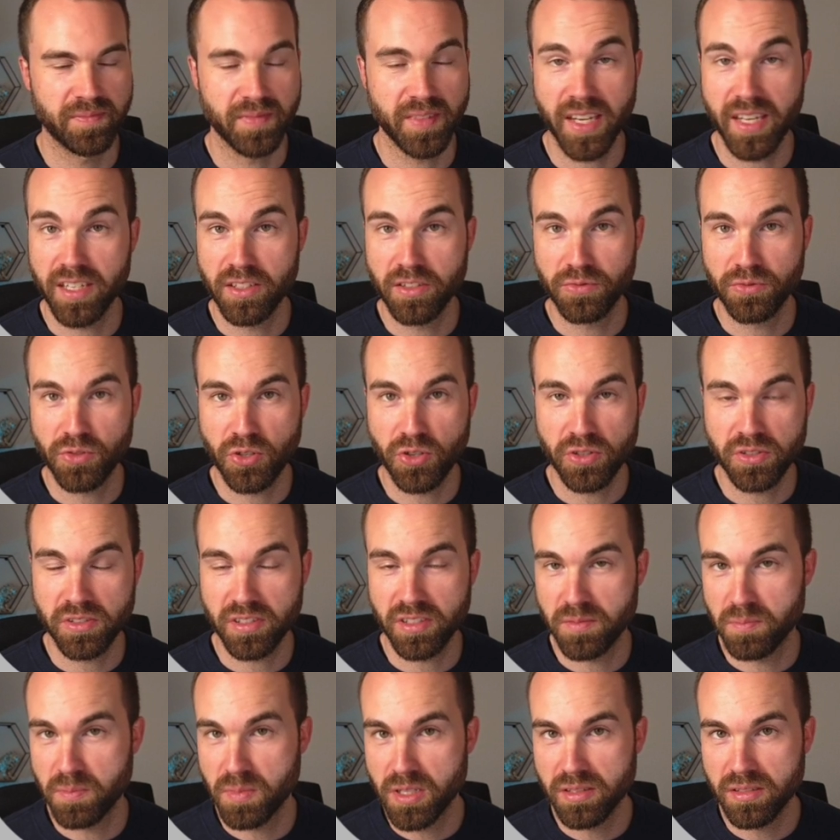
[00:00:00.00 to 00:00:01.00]
And of course,
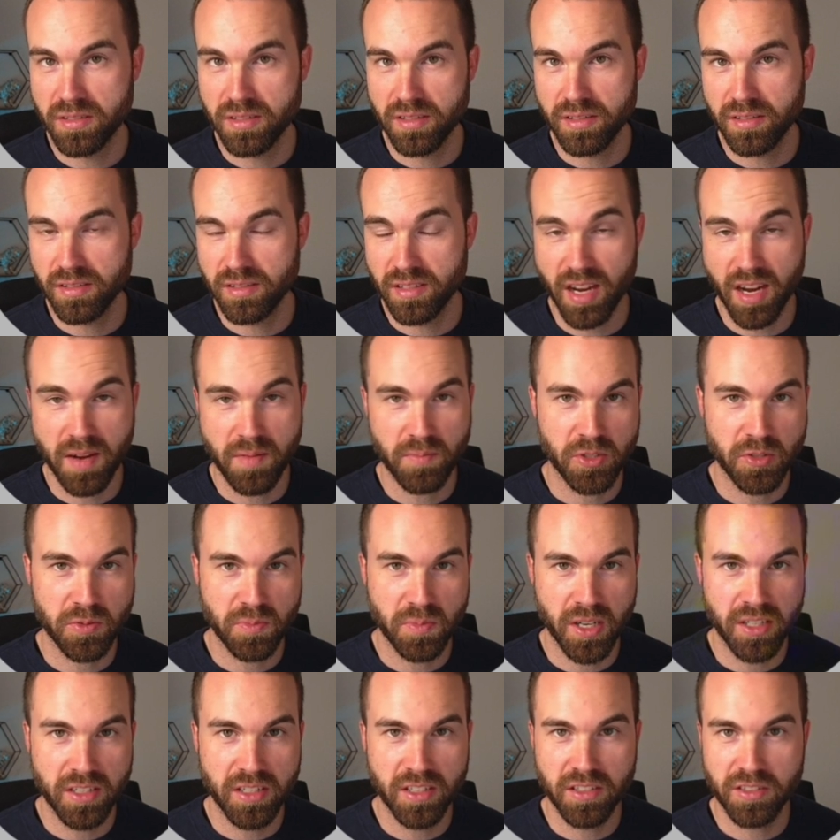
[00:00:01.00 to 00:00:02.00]
in business, time is
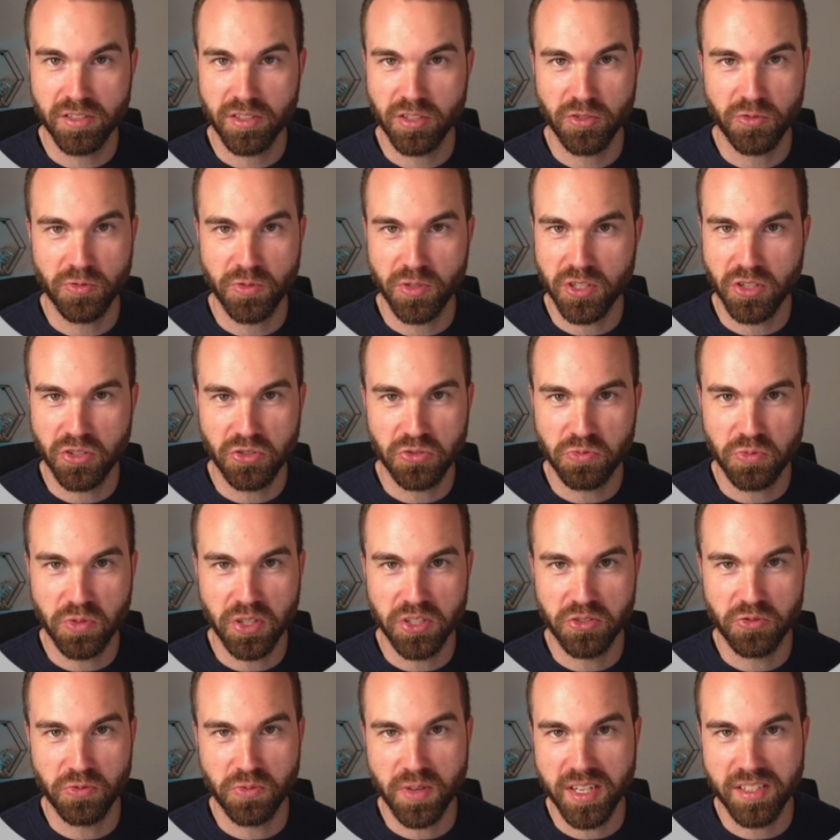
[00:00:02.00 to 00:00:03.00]
money, so we don't want
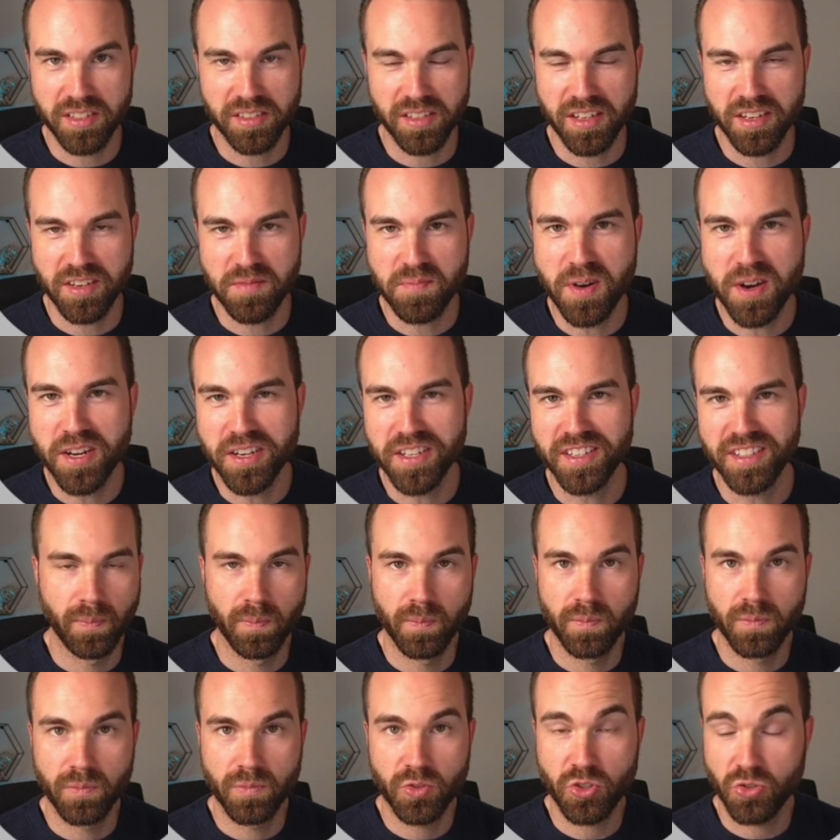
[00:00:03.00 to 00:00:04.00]
to waste any money.
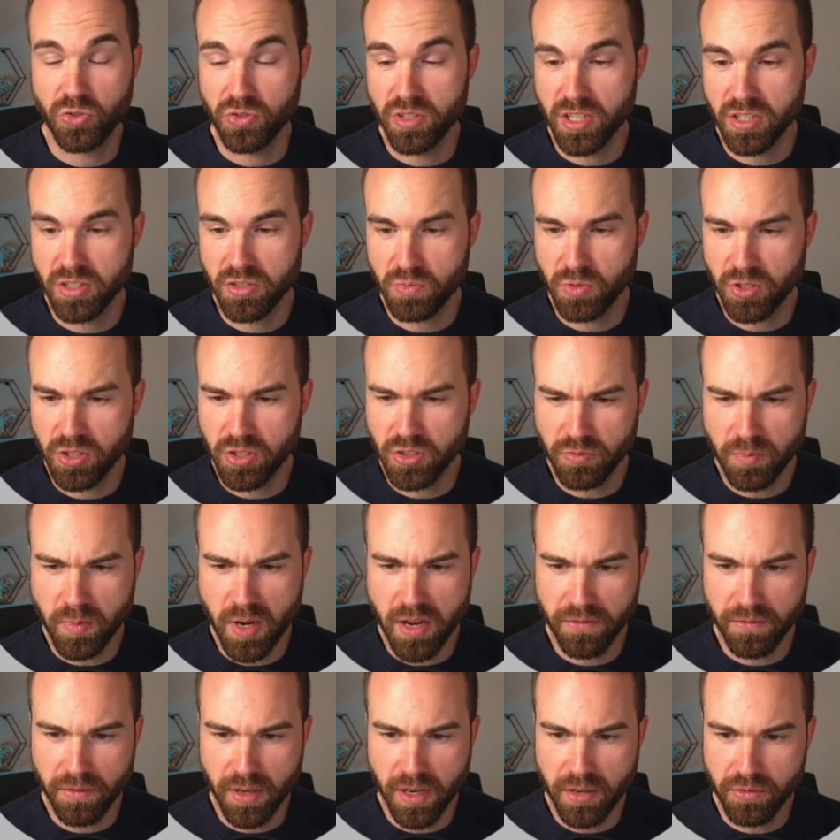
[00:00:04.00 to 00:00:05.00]
So here's one of my
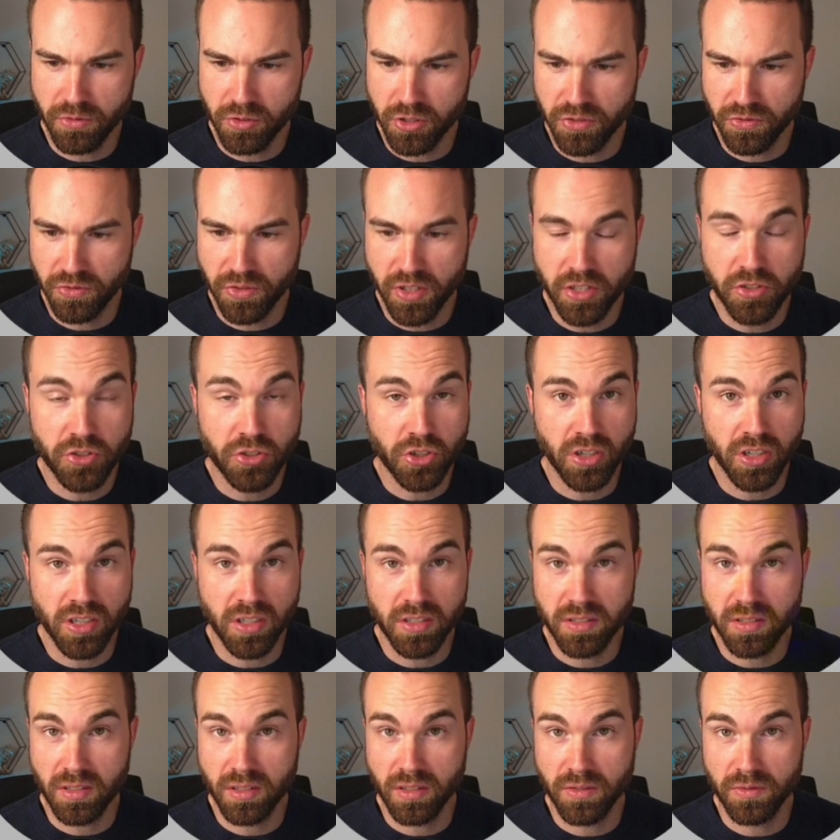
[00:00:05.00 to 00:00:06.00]
favorite
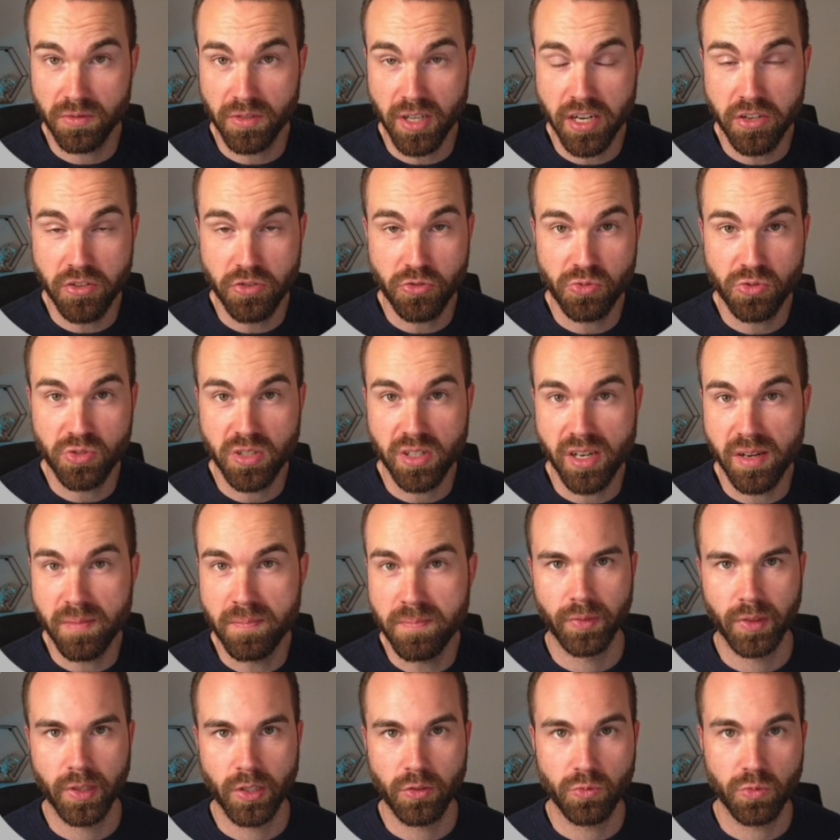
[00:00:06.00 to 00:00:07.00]
features of
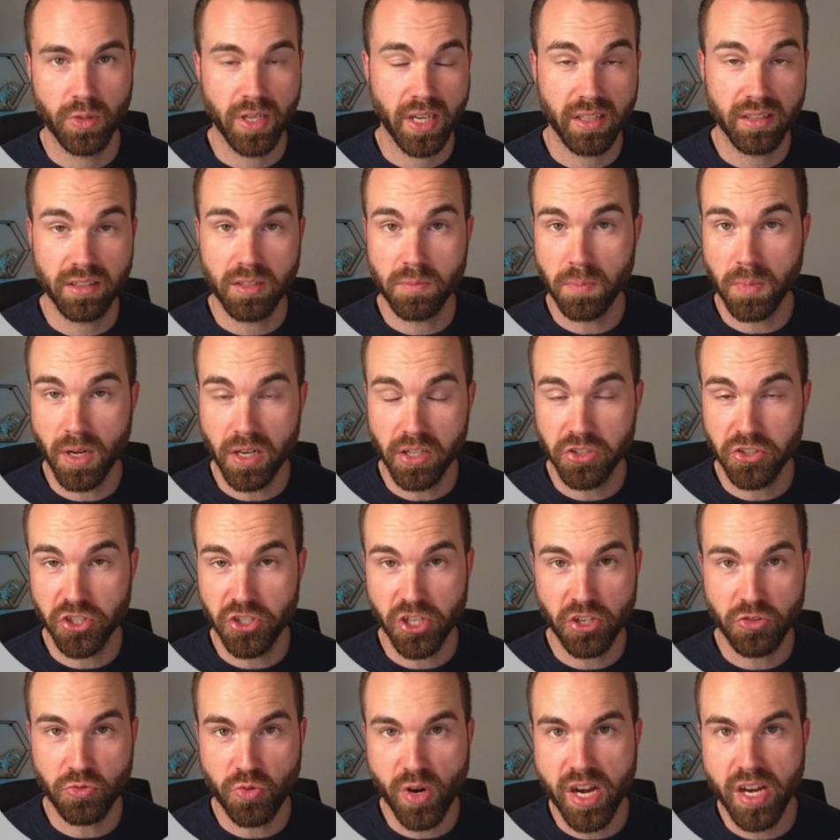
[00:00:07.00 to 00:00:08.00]
Ideogram. We got the bulk
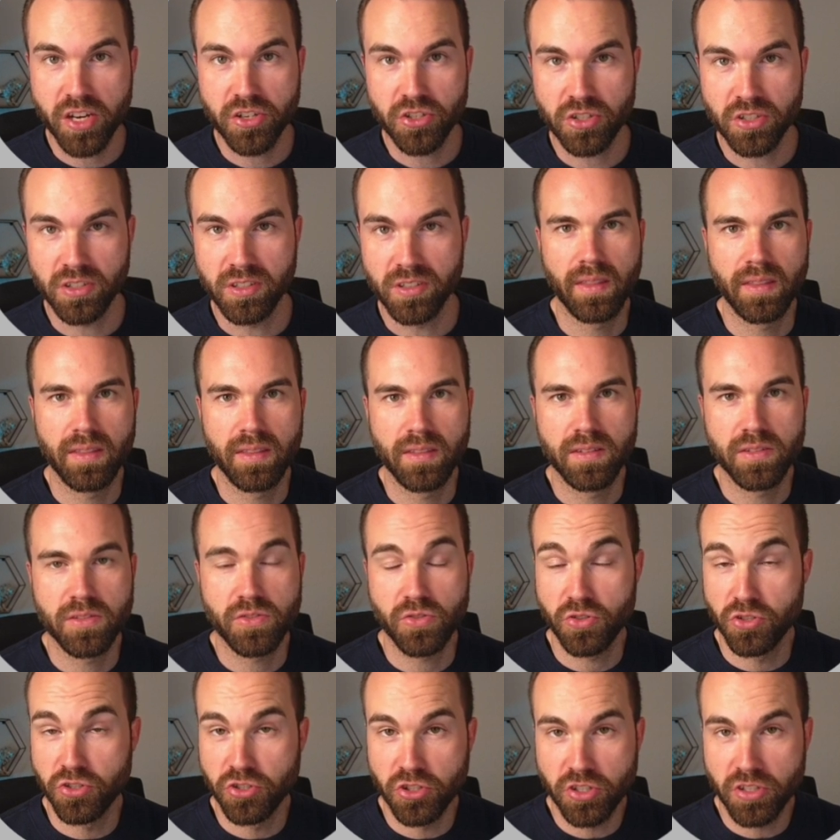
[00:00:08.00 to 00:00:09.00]
generation.
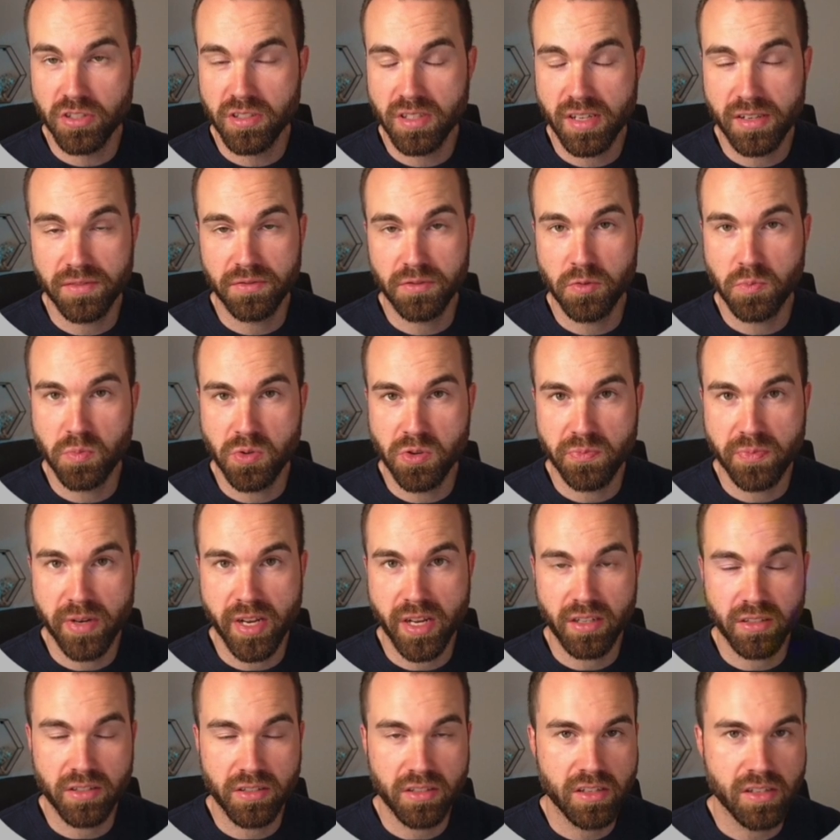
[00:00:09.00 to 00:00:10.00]
So you just have to prepare
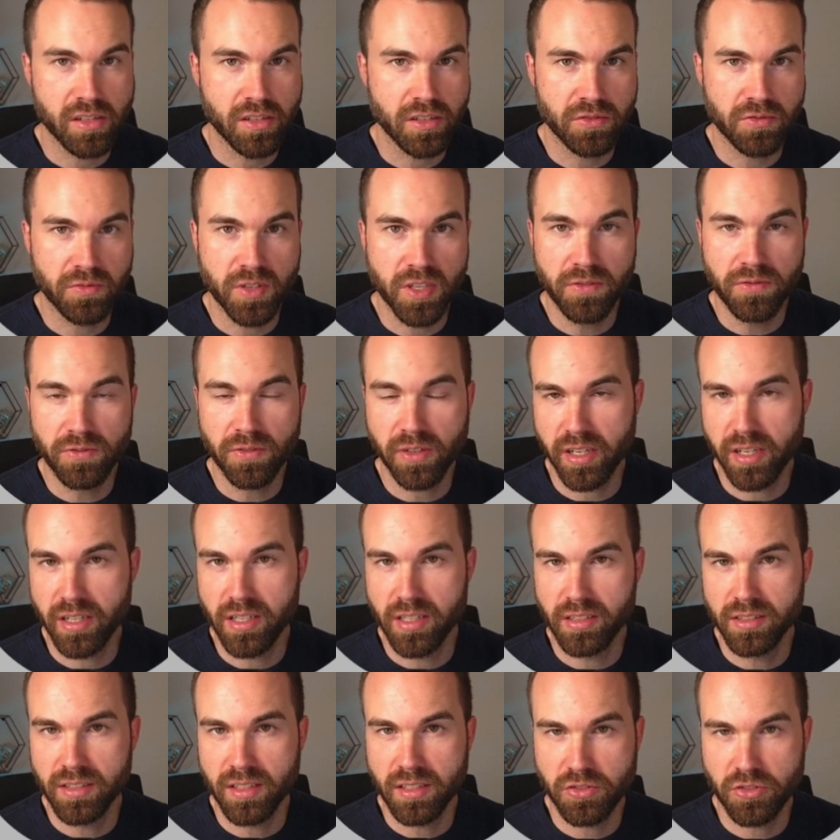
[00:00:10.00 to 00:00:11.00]
a CSV file
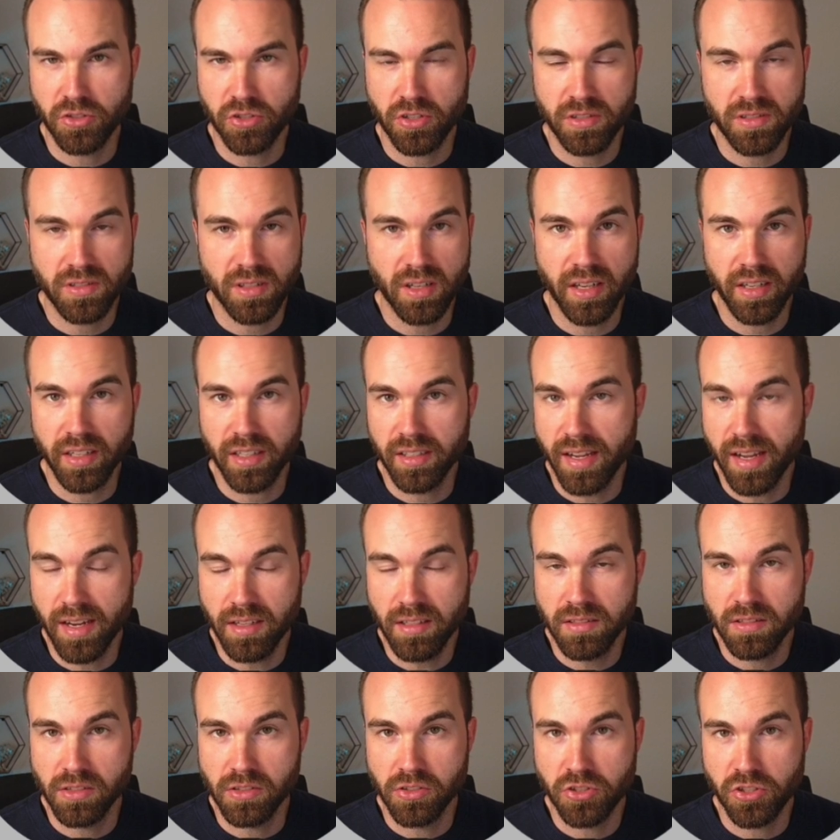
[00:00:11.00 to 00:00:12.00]
that's just like an
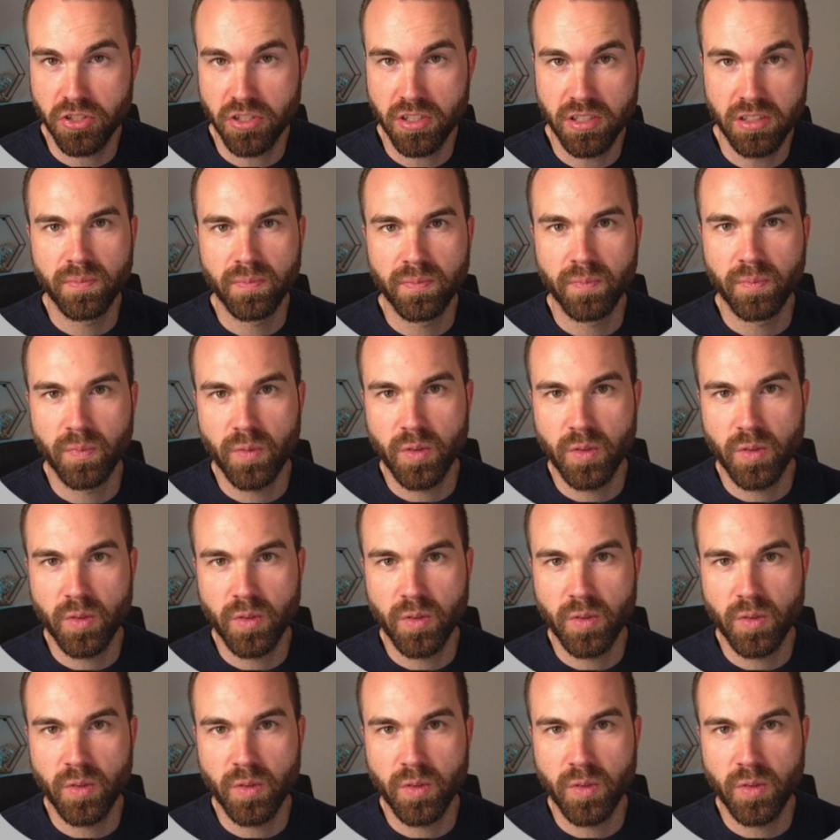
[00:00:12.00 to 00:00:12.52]
Excel sheet.